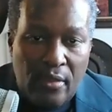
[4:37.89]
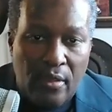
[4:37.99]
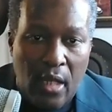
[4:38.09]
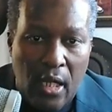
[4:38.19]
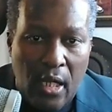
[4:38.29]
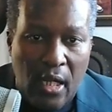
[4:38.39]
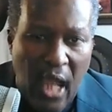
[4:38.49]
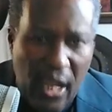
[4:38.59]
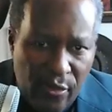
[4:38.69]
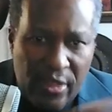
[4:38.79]
Uh,
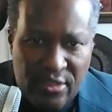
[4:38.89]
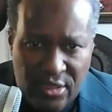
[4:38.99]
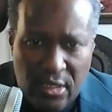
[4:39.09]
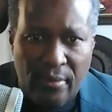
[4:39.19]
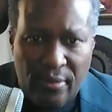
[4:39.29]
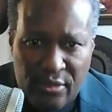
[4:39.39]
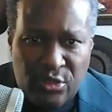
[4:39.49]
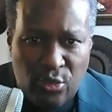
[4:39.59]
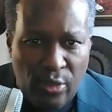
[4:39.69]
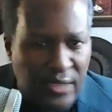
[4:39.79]
I read some of the
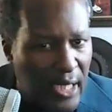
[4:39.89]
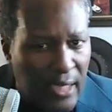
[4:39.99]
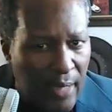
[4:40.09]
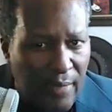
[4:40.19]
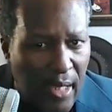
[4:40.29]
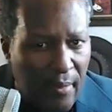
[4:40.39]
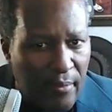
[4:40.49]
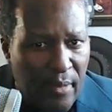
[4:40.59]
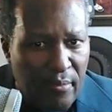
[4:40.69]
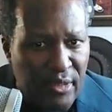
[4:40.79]
stories. I, I'm, I'm, I'm
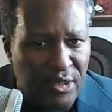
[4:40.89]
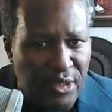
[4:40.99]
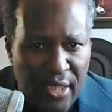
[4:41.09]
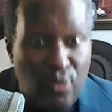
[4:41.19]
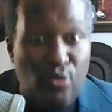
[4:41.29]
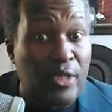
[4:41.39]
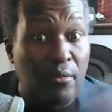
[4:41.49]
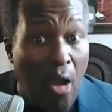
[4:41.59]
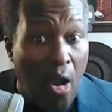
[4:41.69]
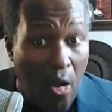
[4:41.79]
admit to you, I didn't read them
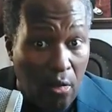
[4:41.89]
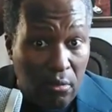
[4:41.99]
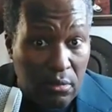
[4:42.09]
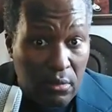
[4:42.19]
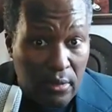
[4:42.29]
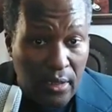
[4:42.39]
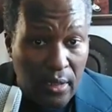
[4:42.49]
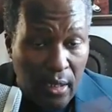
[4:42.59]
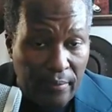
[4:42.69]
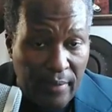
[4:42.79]
all. You
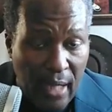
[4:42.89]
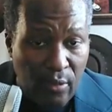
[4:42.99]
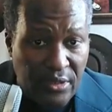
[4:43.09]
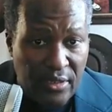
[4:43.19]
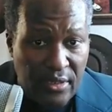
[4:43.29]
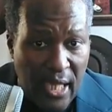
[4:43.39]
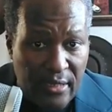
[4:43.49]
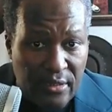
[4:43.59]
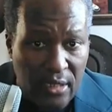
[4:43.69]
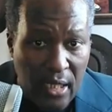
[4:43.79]
know, I wasn't
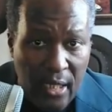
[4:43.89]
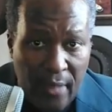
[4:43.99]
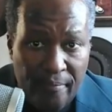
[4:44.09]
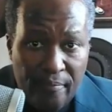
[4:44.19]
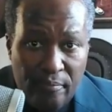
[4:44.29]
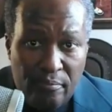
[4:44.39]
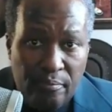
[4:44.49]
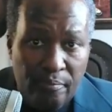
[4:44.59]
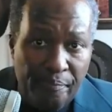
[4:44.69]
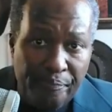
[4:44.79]
that um,
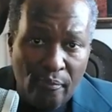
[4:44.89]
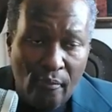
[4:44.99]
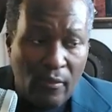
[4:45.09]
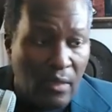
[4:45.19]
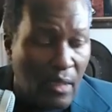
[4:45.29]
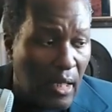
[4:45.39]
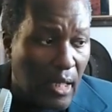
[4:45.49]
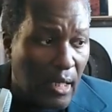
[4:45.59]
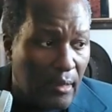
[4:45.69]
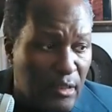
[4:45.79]

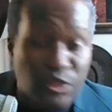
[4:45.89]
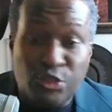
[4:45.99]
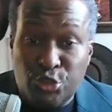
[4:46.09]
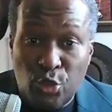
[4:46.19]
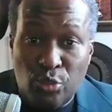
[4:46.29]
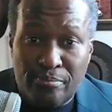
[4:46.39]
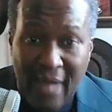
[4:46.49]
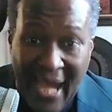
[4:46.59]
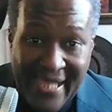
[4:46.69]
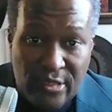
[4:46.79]
uh, consumed
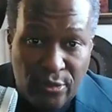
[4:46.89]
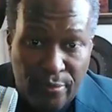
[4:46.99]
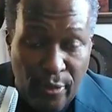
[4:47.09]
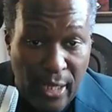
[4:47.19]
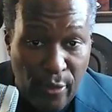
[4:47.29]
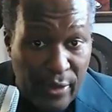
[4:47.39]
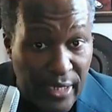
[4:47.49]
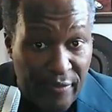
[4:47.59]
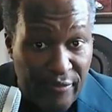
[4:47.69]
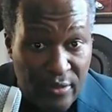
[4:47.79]
by it to the point I read
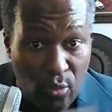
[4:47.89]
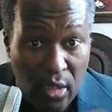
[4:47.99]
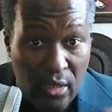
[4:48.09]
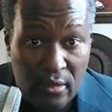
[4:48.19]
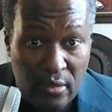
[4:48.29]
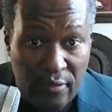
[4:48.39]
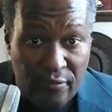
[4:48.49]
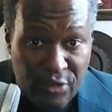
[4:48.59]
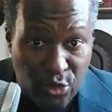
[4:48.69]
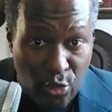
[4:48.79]
every one of
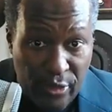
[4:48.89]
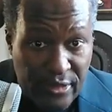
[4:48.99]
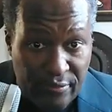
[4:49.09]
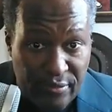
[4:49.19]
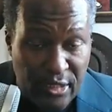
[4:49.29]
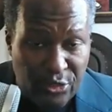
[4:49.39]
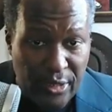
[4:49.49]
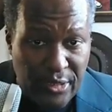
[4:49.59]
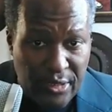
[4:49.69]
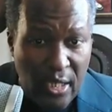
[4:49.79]
the stories of Dick
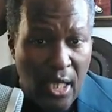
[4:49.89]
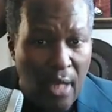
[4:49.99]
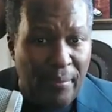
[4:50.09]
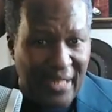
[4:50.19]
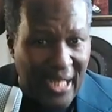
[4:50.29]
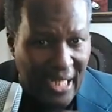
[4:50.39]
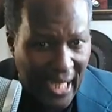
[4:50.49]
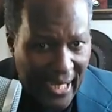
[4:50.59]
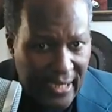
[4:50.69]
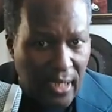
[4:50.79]
Tracy. But I
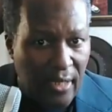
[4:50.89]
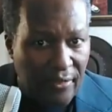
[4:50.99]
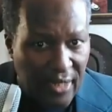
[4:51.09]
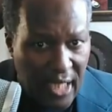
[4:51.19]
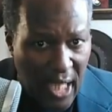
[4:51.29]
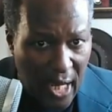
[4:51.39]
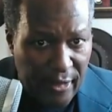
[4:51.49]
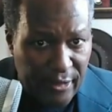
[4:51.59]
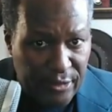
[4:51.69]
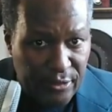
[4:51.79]
like the
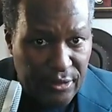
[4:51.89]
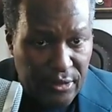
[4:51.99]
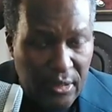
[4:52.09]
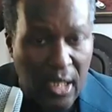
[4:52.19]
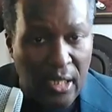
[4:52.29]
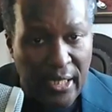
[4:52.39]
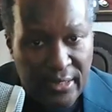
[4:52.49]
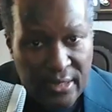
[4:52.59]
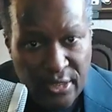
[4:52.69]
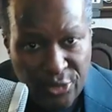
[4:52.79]
characters. I like
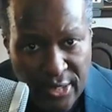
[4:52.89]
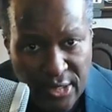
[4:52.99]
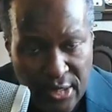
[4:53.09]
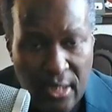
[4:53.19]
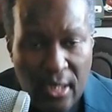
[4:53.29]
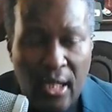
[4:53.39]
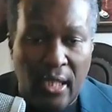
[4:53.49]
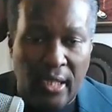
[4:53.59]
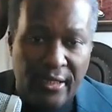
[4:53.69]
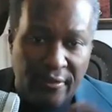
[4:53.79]
Dick Tracy. I
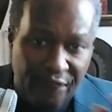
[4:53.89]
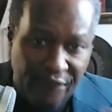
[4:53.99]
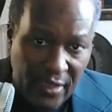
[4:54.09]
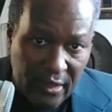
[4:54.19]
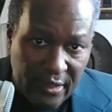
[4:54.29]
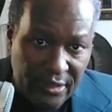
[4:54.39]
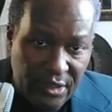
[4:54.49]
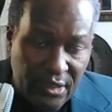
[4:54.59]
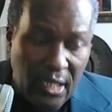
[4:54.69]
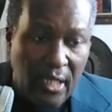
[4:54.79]
like the
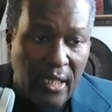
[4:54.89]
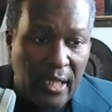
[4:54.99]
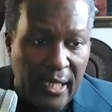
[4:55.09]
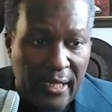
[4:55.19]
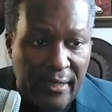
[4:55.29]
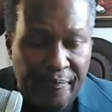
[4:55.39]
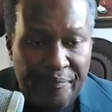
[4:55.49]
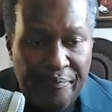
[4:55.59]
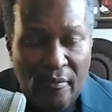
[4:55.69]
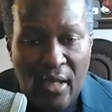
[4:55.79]
villains, and
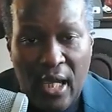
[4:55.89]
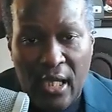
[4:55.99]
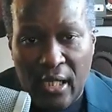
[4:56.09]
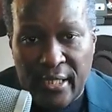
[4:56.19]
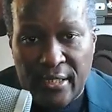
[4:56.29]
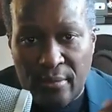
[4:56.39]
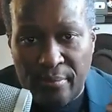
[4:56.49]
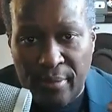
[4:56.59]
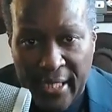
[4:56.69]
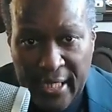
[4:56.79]
I like the
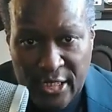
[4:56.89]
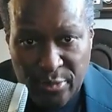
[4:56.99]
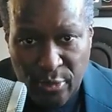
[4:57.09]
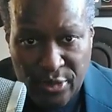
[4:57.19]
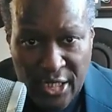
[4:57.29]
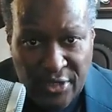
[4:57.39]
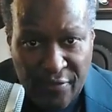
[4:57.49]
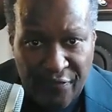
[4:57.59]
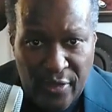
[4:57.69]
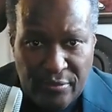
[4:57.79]
black exploitation
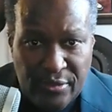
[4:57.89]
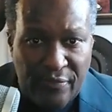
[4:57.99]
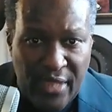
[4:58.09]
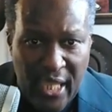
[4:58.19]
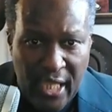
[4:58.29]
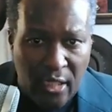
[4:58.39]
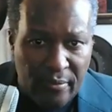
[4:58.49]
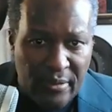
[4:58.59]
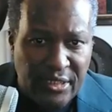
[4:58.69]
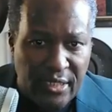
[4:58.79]
films of the
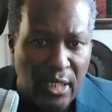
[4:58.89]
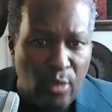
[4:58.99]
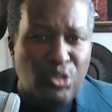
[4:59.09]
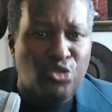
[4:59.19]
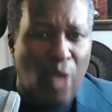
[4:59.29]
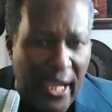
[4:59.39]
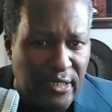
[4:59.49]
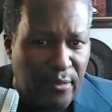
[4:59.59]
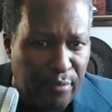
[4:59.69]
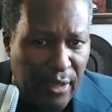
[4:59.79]
elements that they tried
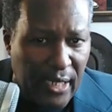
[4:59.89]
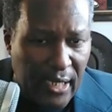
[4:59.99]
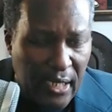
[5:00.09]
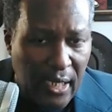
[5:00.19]
to bring.